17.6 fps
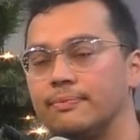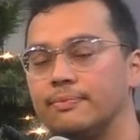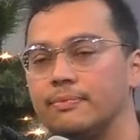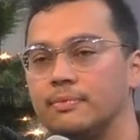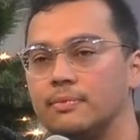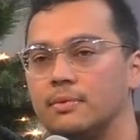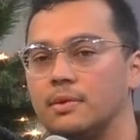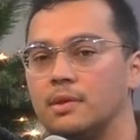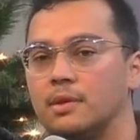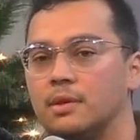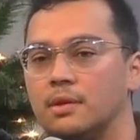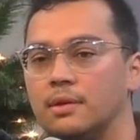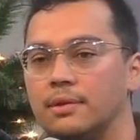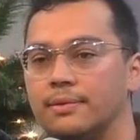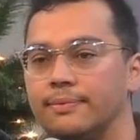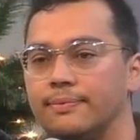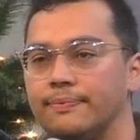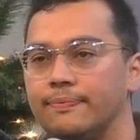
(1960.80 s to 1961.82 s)

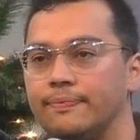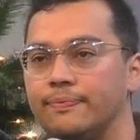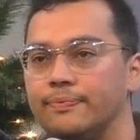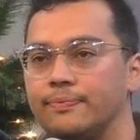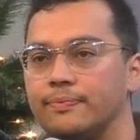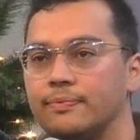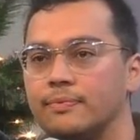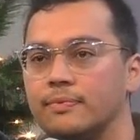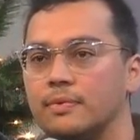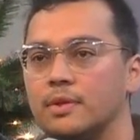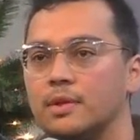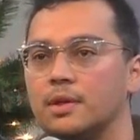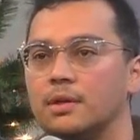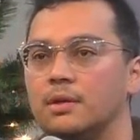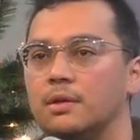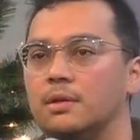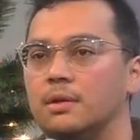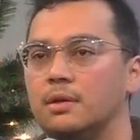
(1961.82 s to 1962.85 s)

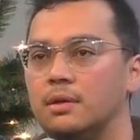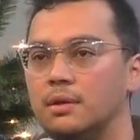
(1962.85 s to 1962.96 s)
Nobody speaks.